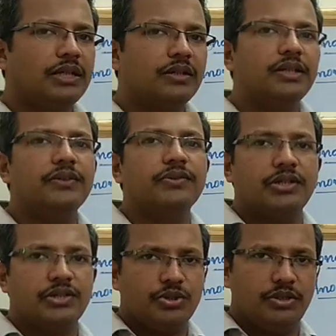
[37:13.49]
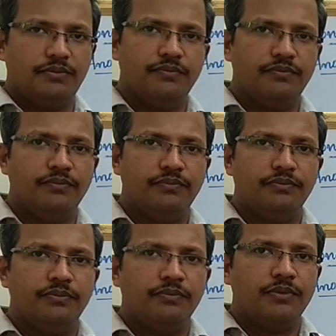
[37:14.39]
a ring structure.
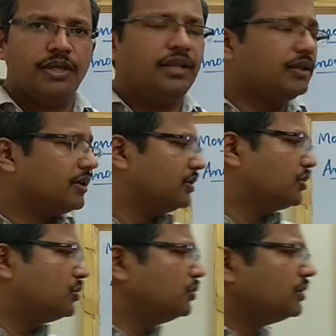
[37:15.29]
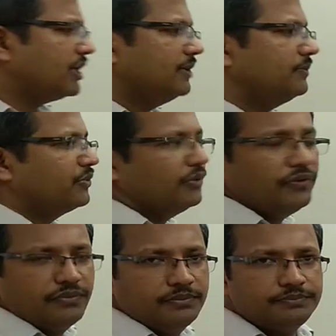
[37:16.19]
And there are two types
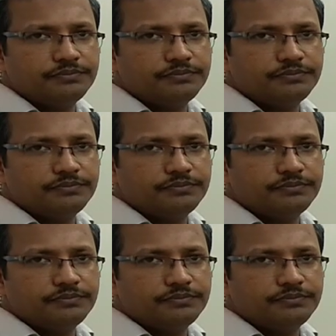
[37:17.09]
of